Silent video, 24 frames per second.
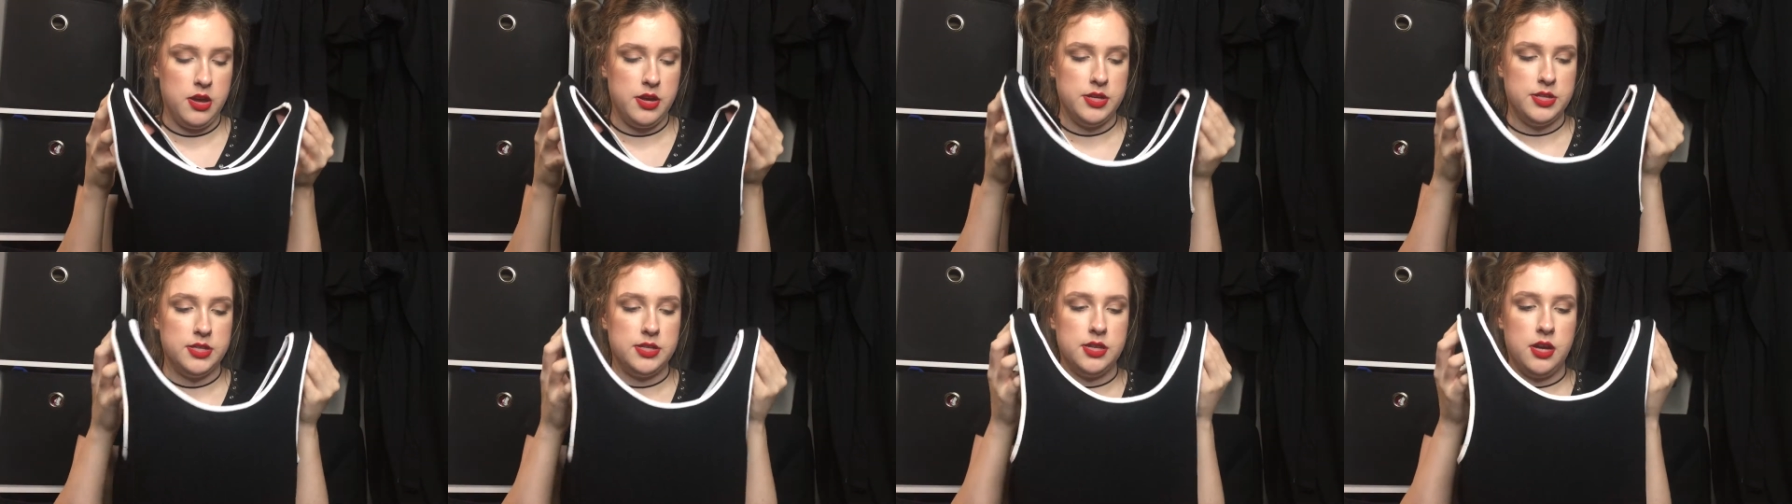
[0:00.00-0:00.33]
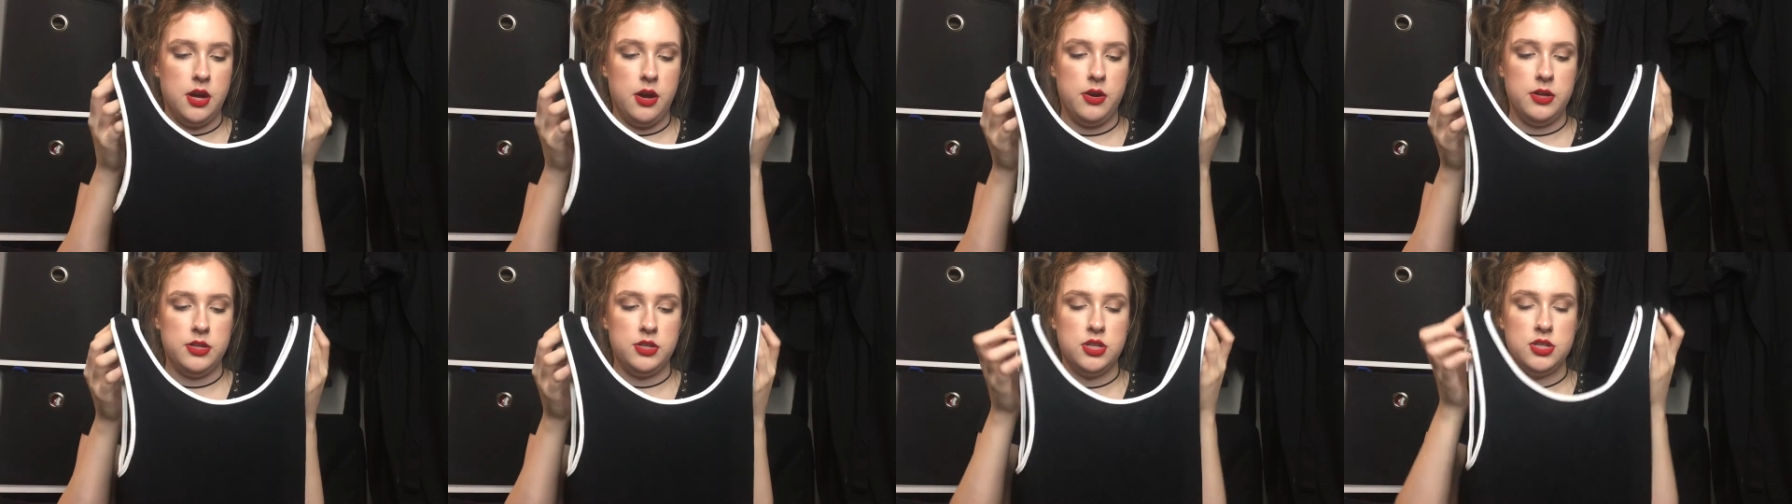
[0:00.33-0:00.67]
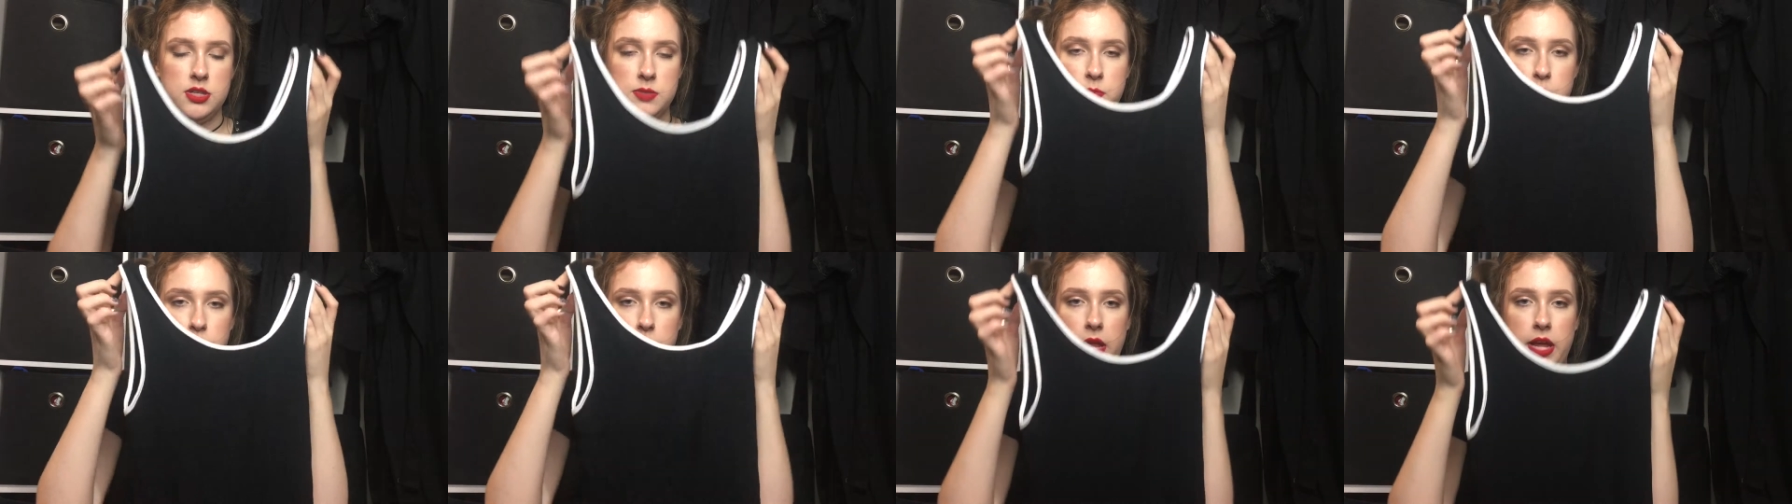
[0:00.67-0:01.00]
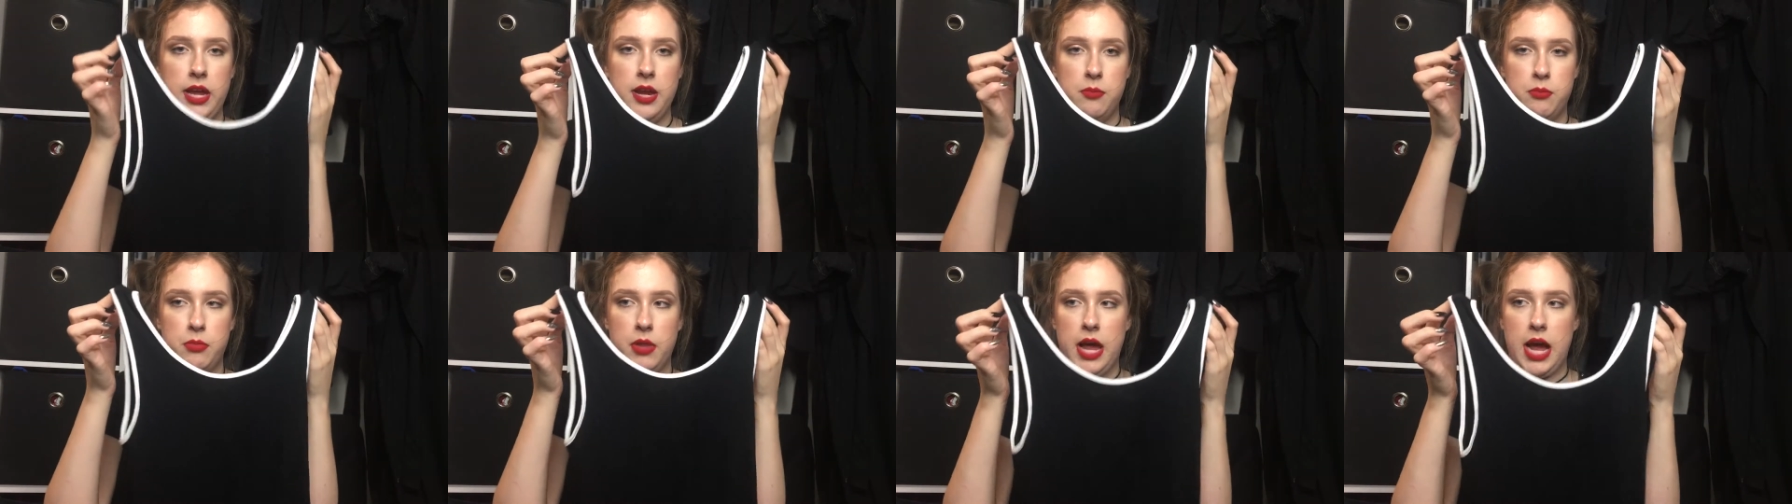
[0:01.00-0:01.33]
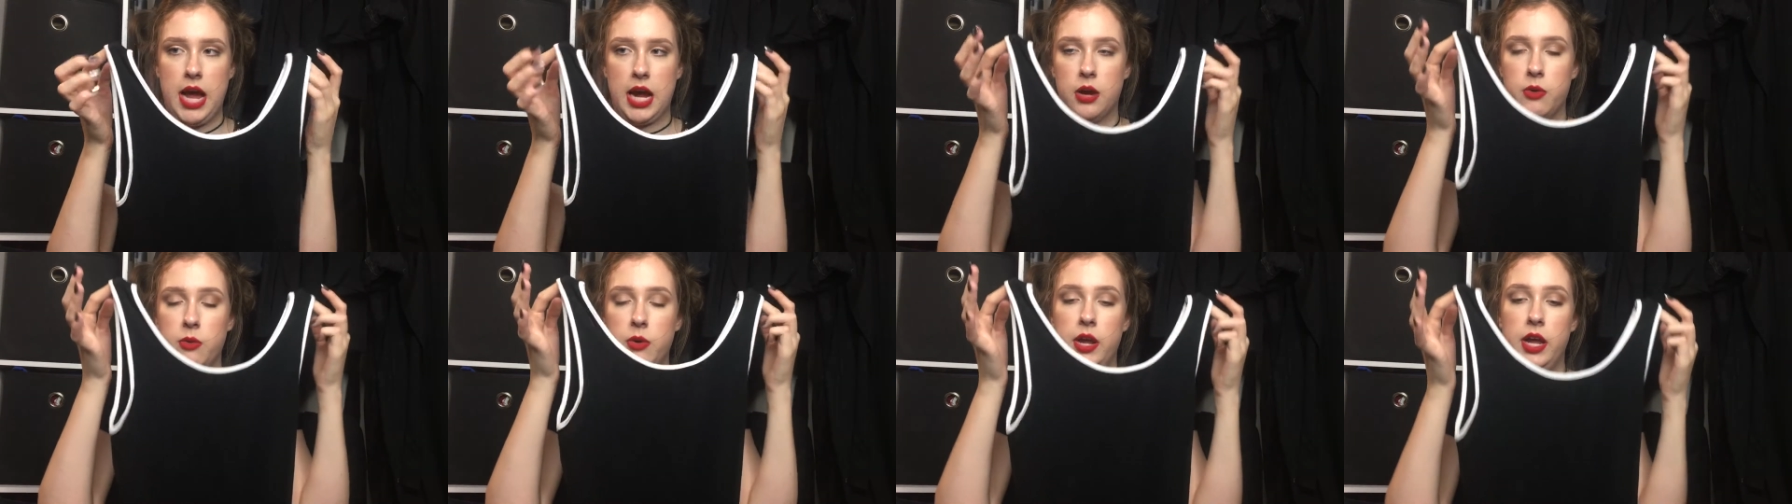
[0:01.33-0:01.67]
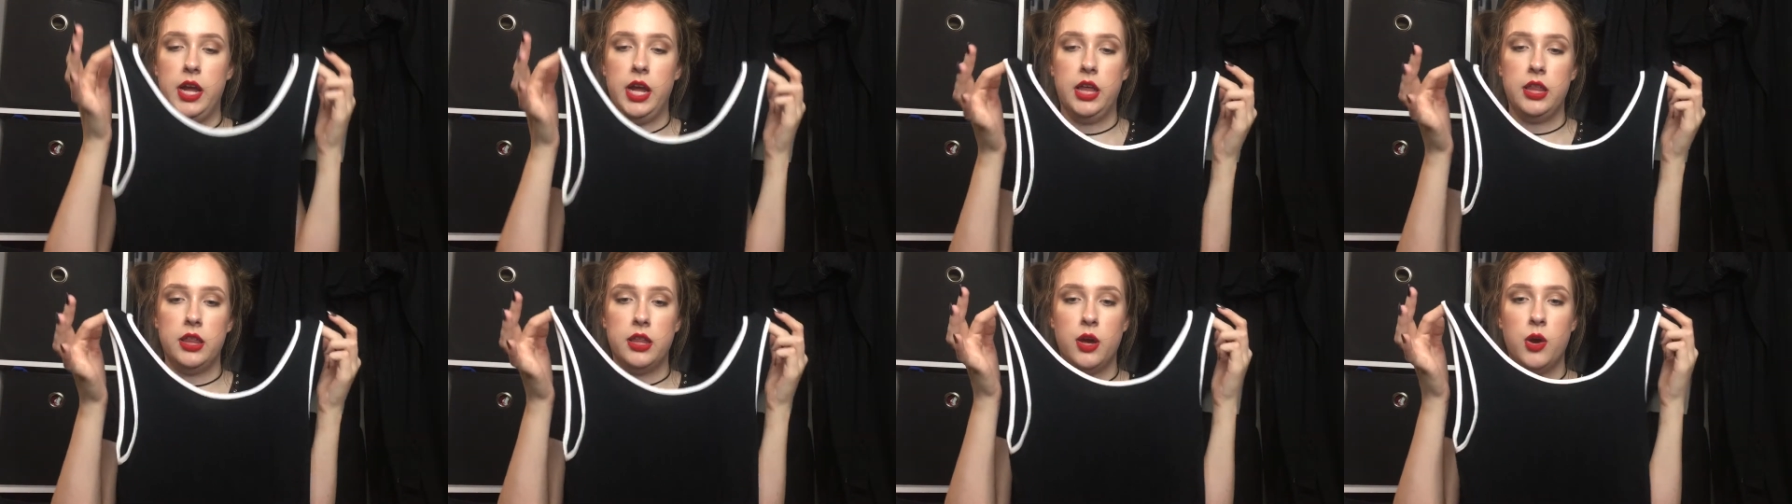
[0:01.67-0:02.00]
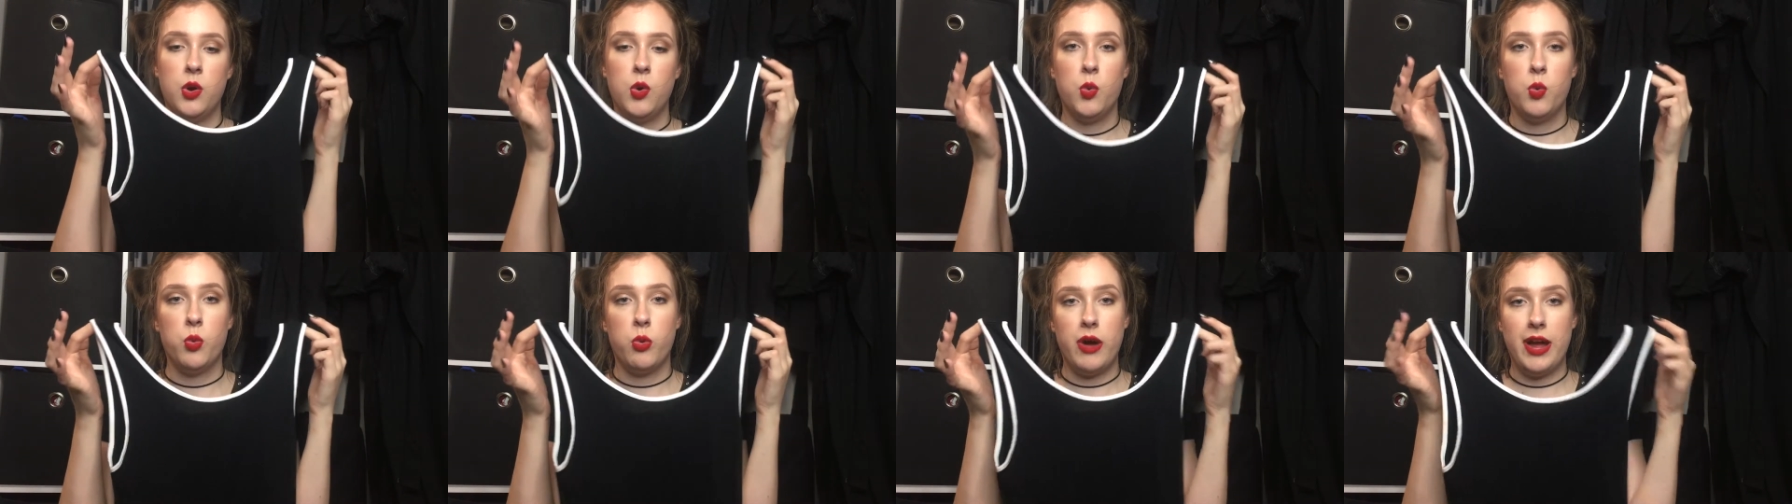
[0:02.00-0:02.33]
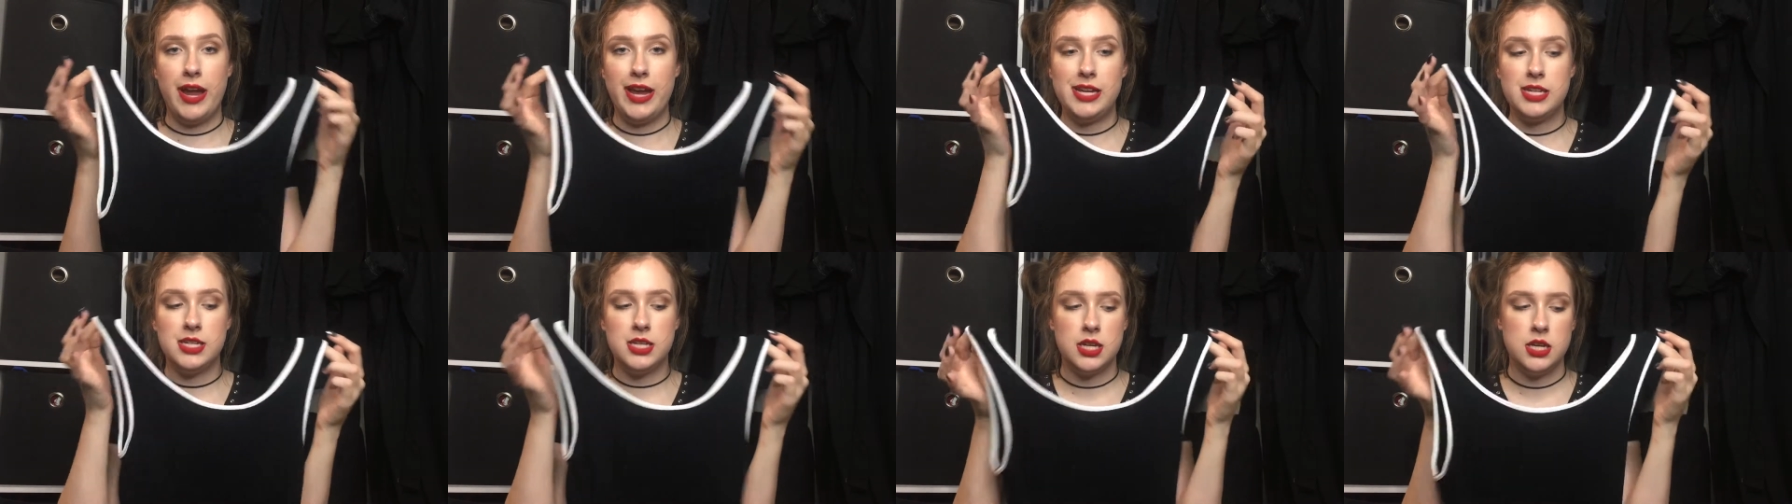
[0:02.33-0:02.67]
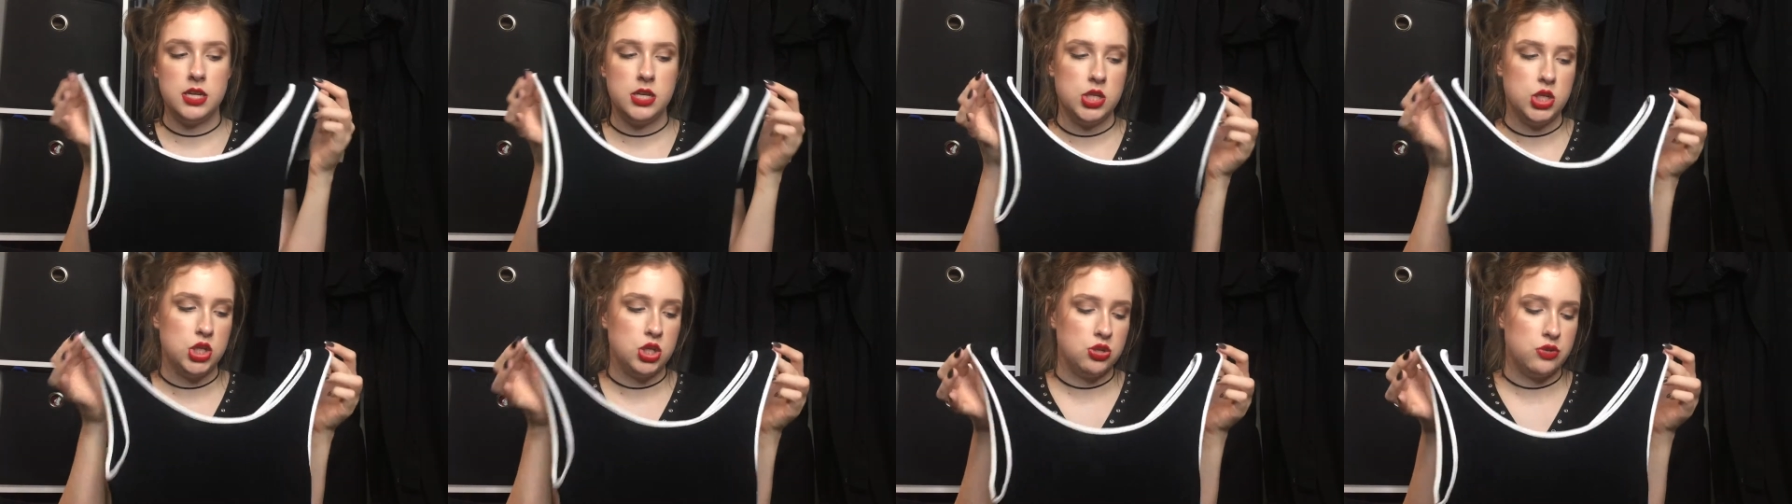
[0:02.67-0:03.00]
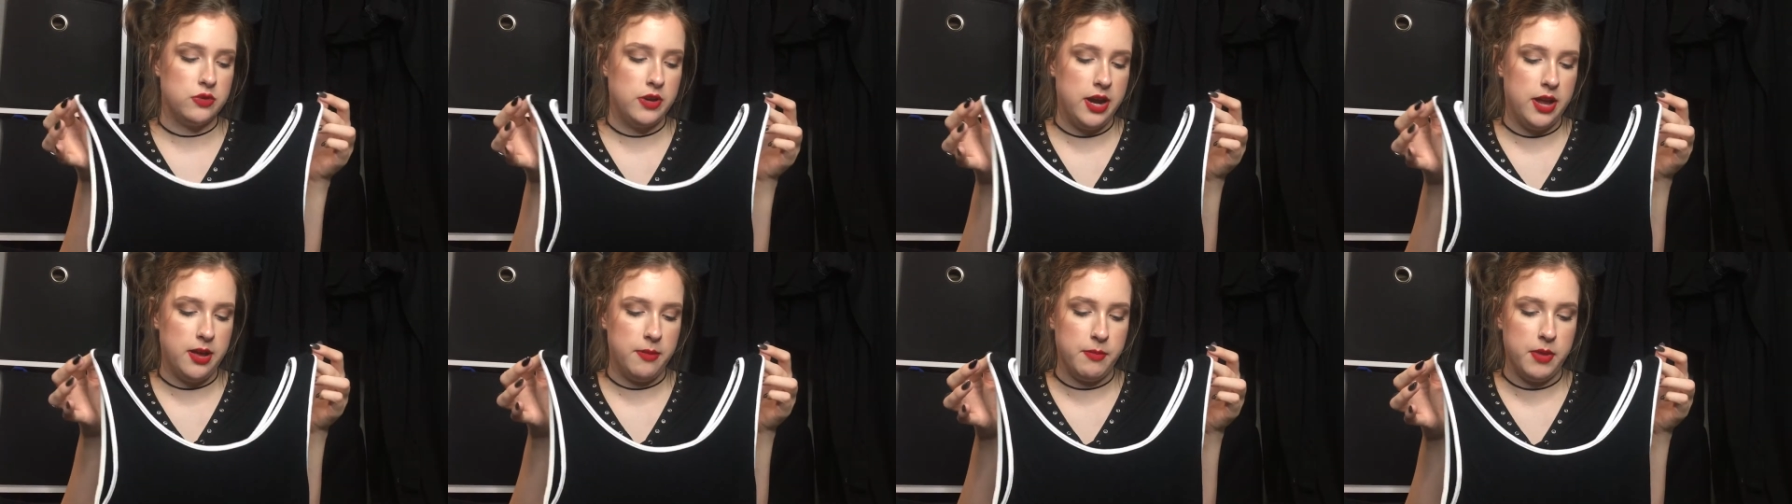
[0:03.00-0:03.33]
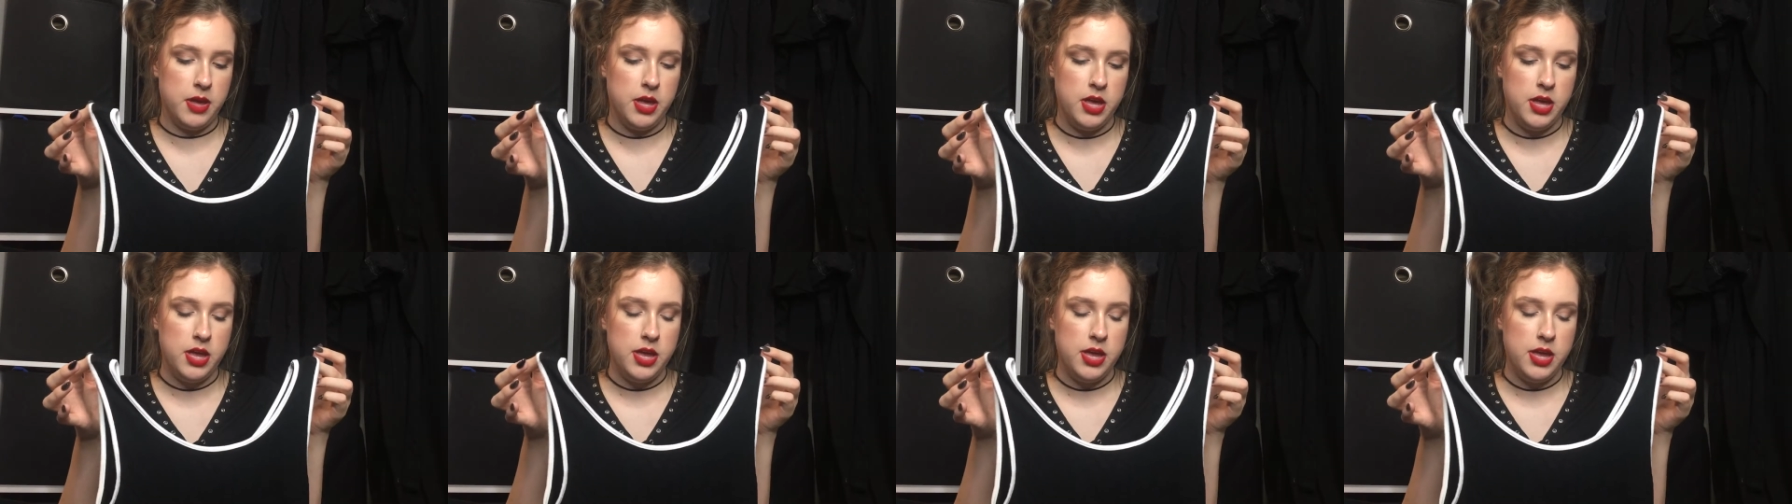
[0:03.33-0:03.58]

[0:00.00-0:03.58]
So it's just plain black with white trim